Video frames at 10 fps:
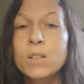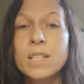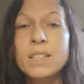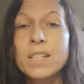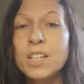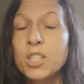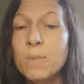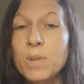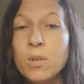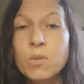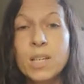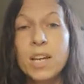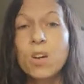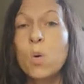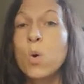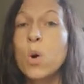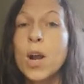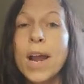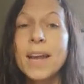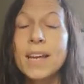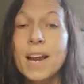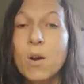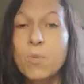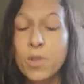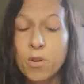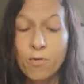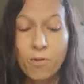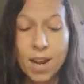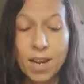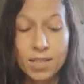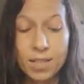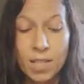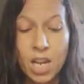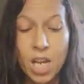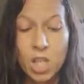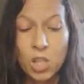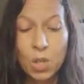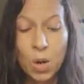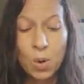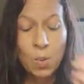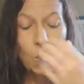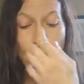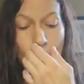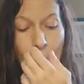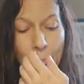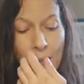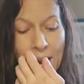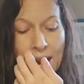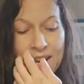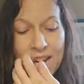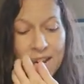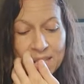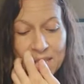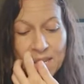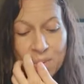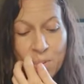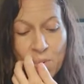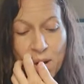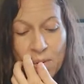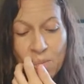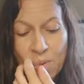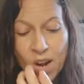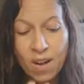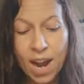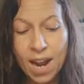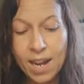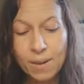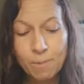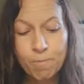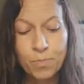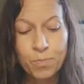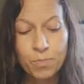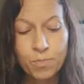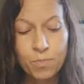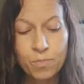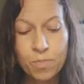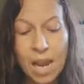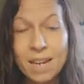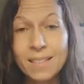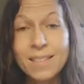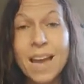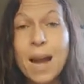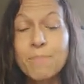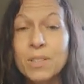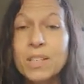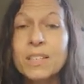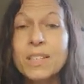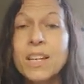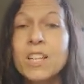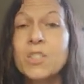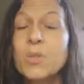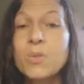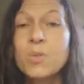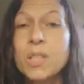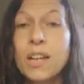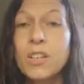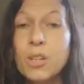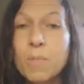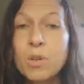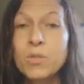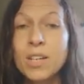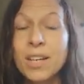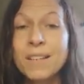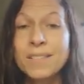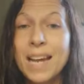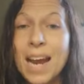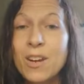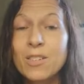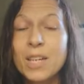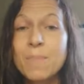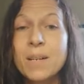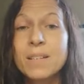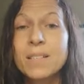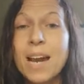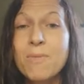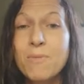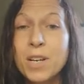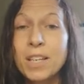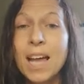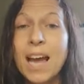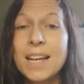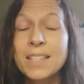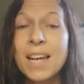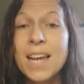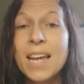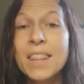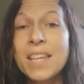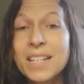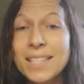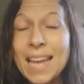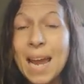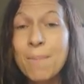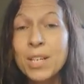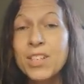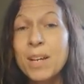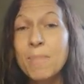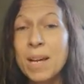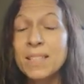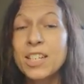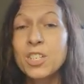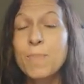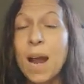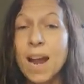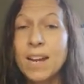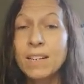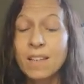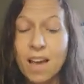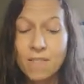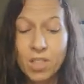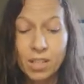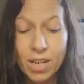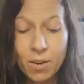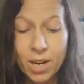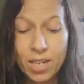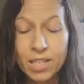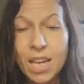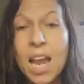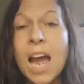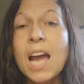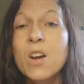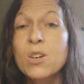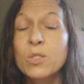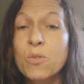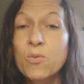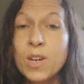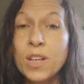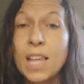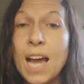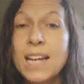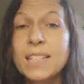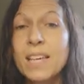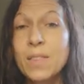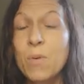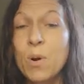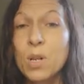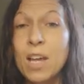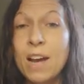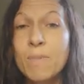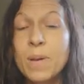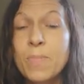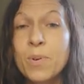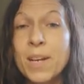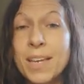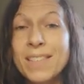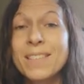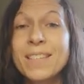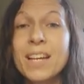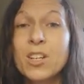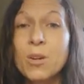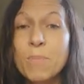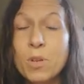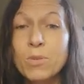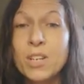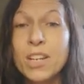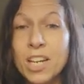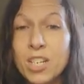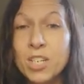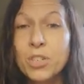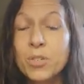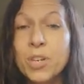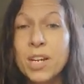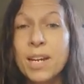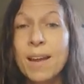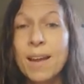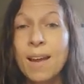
listening to music or hanging out with your friends. So I got to this point where I stopped listening to secular music entirely because I realized the damaging message behind a lot of the lyrics. I also realized that there were a lot of people in the secular music industry,